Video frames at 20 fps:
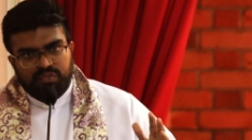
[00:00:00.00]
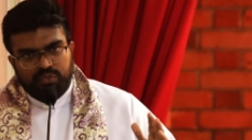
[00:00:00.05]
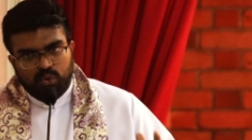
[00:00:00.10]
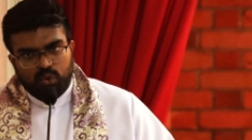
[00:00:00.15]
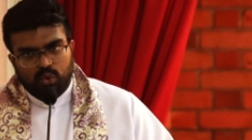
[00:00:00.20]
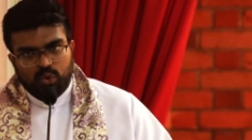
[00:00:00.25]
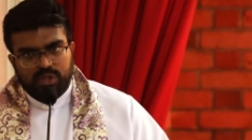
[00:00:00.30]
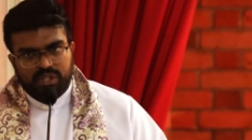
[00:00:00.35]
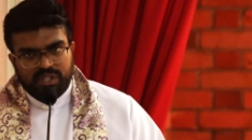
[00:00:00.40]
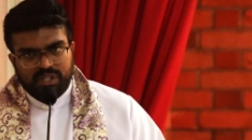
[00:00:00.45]

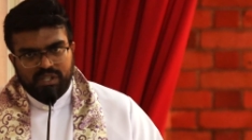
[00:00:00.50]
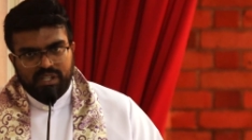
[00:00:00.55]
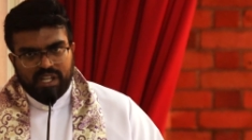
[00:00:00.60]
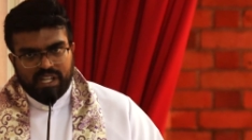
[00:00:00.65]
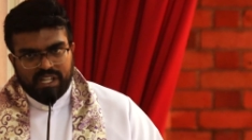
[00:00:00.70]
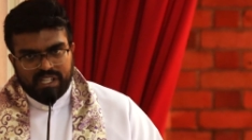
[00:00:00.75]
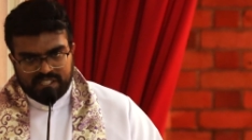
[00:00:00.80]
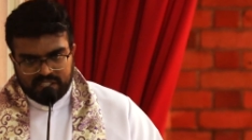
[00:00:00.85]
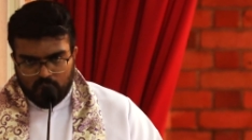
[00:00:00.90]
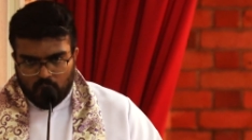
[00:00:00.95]
food
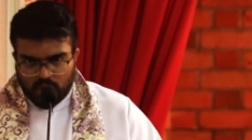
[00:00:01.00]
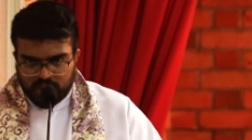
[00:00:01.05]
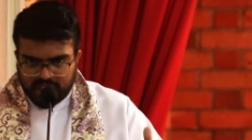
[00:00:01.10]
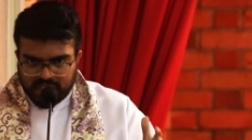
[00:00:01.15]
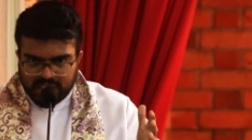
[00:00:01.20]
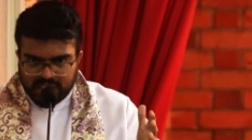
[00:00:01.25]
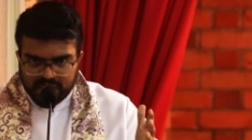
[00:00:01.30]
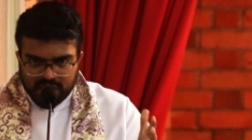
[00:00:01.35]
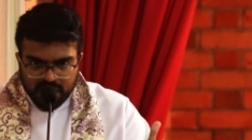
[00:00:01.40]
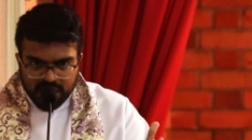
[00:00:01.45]
is not
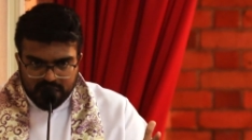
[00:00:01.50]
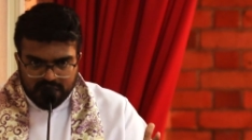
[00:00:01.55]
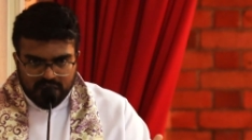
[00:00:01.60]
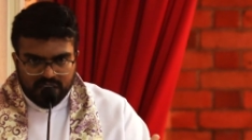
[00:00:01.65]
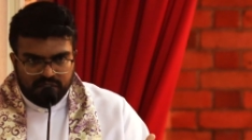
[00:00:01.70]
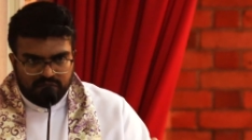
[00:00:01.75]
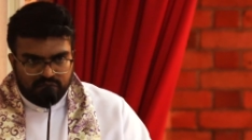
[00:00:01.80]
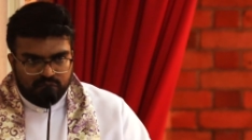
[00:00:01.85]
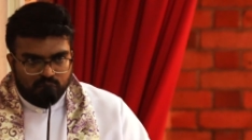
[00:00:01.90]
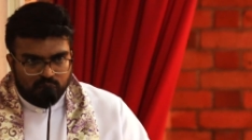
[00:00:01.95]
this
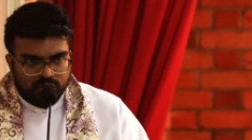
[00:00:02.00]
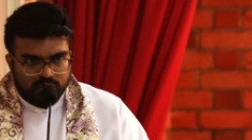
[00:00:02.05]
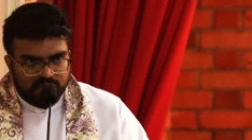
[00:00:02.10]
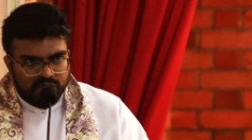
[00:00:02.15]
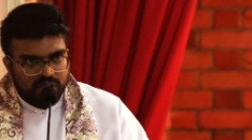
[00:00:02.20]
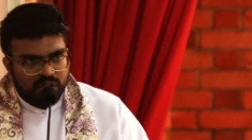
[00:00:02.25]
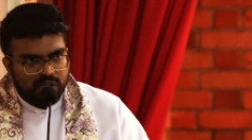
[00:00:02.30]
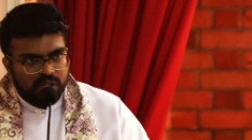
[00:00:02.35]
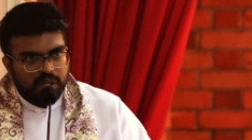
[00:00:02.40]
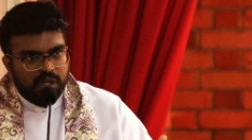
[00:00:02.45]
earthly food,